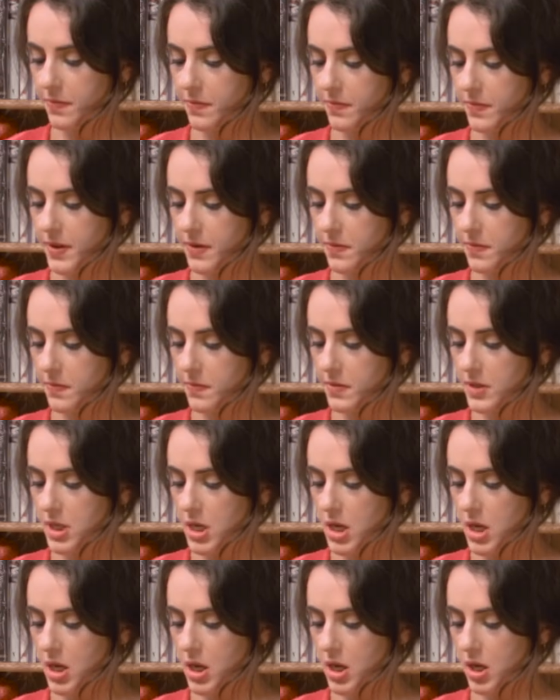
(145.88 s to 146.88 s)

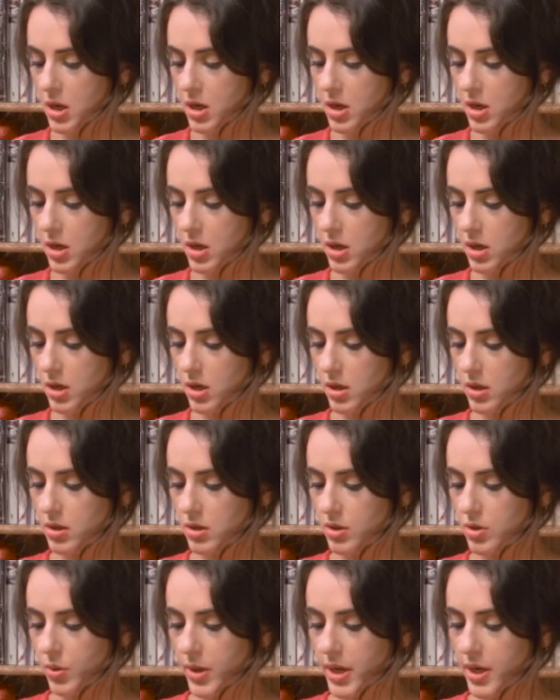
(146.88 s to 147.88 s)
15 to
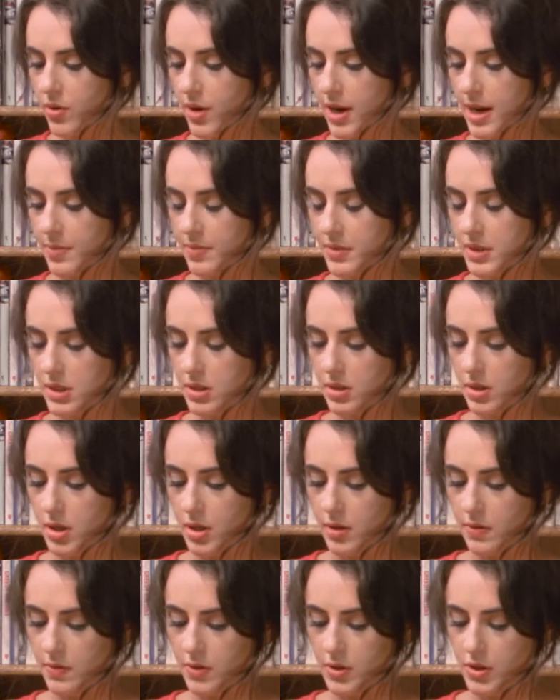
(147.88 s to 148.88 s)
20 grams
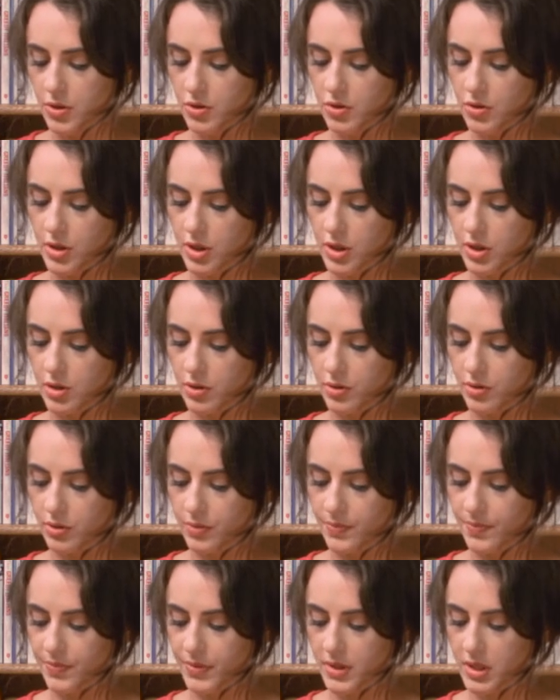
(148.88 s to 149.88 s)
of nutritional
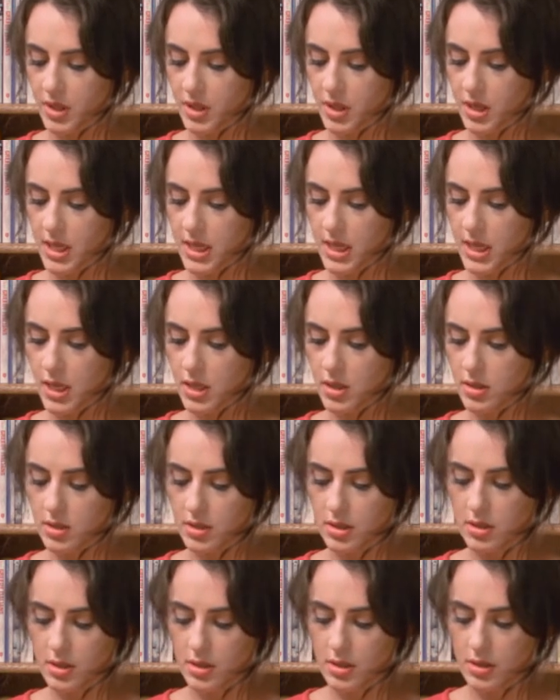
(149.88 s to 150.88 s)

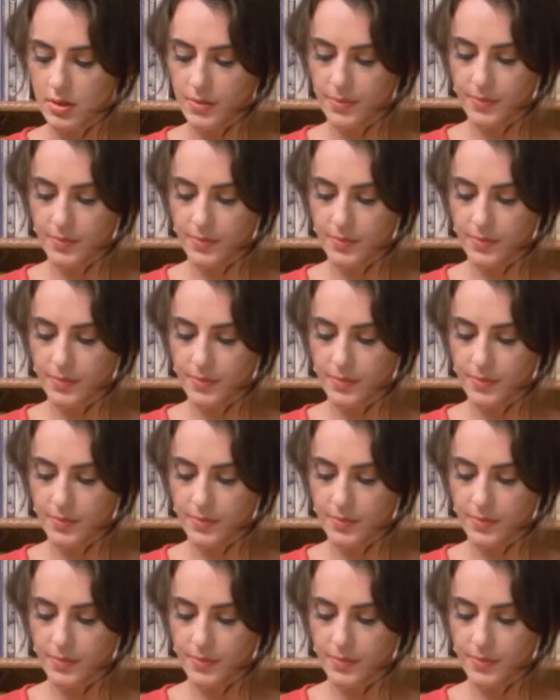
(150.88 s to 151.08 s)
yeast.